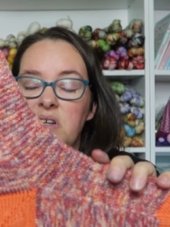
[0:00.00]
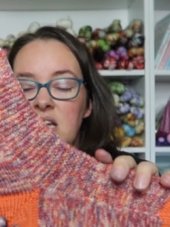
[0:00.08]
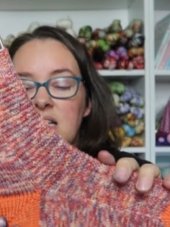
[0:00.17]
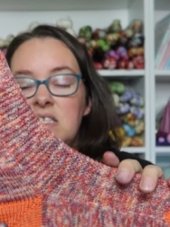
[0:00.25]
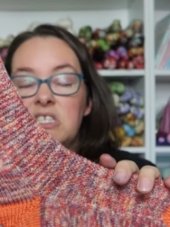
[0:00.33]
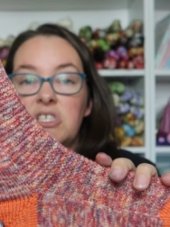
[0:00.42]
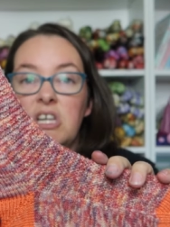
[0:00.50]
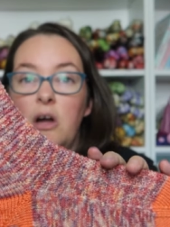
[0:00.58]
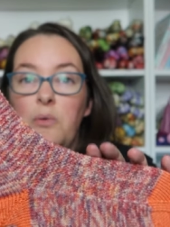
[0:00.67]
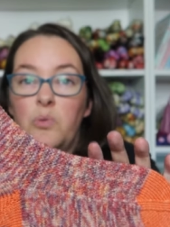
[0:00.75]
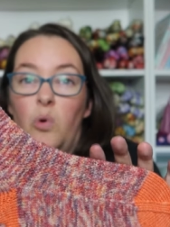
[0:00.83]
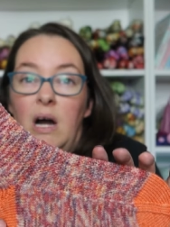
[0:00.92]
I tend to just
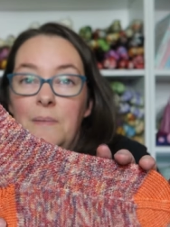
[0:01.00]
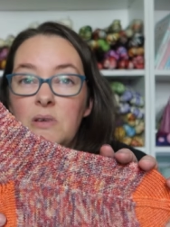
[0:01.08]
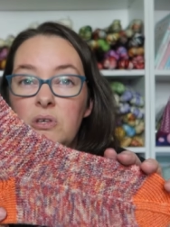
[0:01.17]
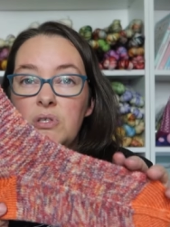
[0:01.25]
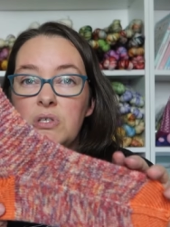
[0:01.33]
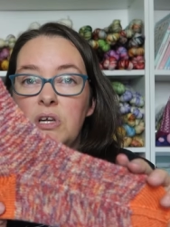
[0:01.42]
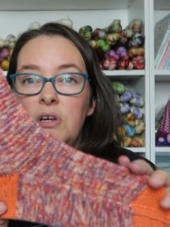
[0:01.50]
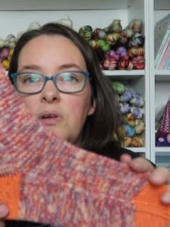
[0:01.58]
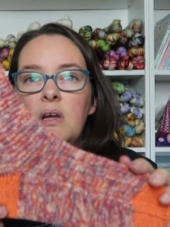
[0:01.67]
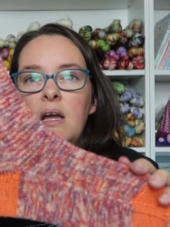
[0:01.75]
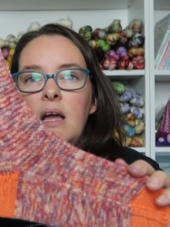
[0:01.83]
go with what I'm used to